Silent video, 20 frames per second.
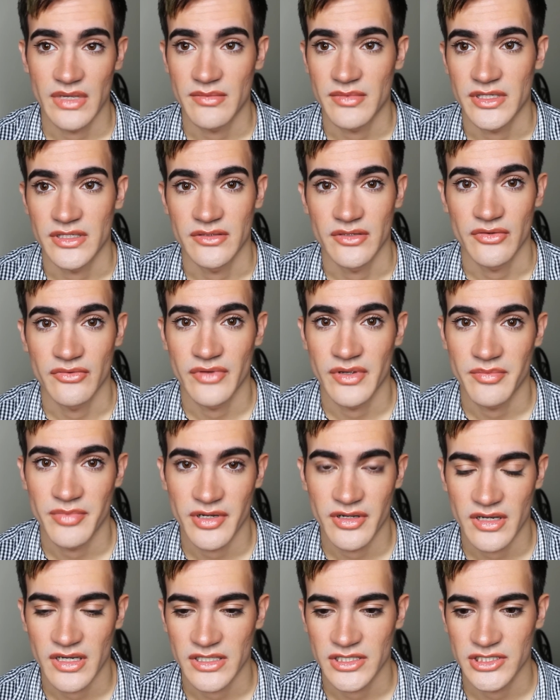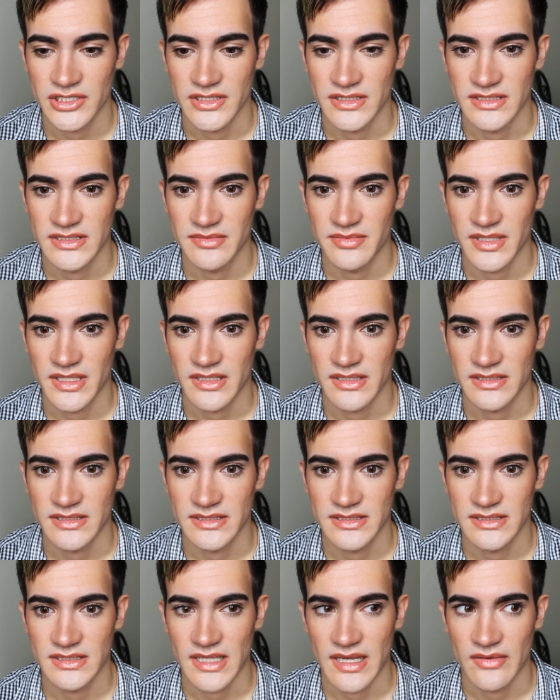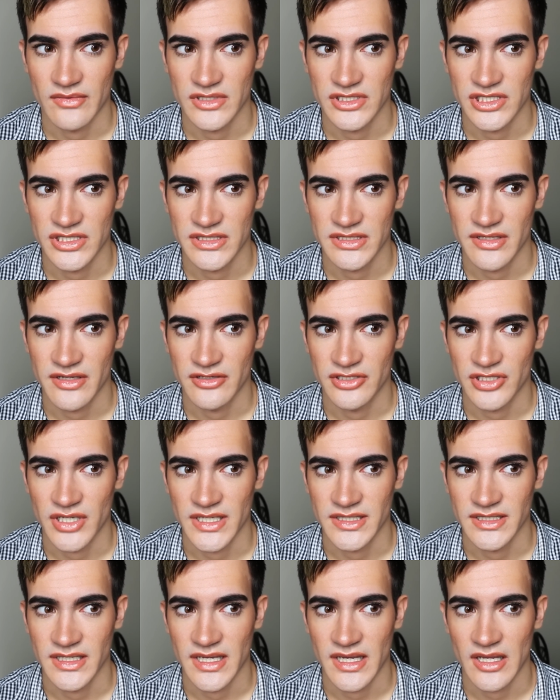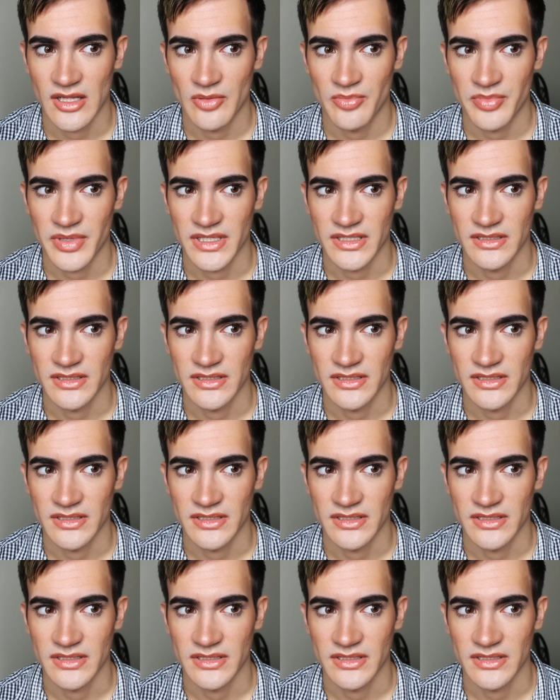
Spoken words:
I mean, no repercussions because I was just there trying to help.